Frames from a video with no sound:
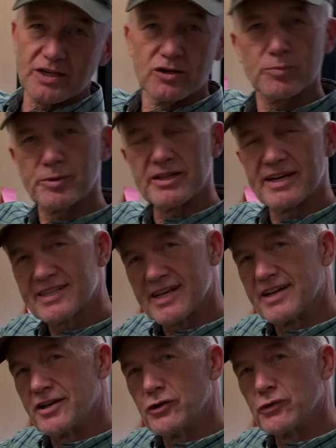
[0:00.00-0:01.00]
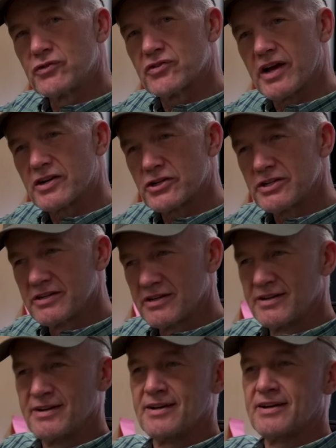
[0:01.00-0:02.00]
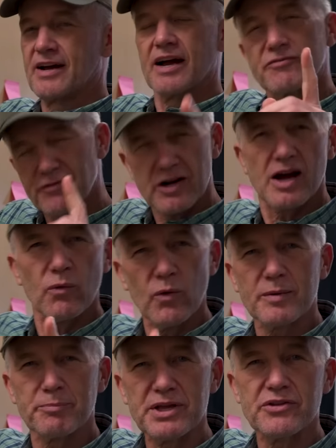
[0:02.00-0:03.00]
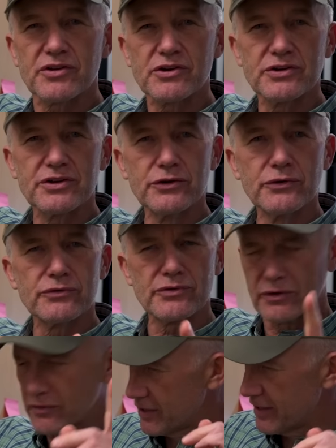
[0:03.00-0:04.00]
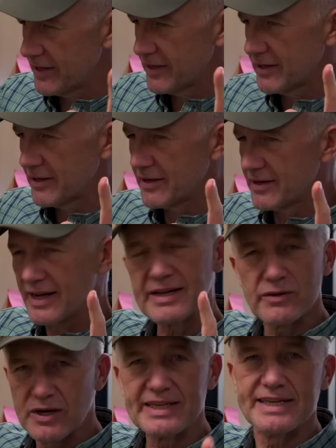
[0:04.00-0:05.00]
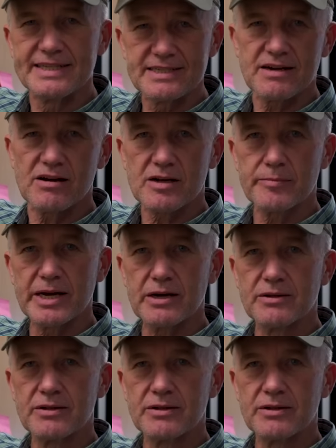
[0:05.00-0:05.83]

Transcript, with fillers: I hope you like that news section. I forgot one piece of good news, though, that I, I, I need to talk about.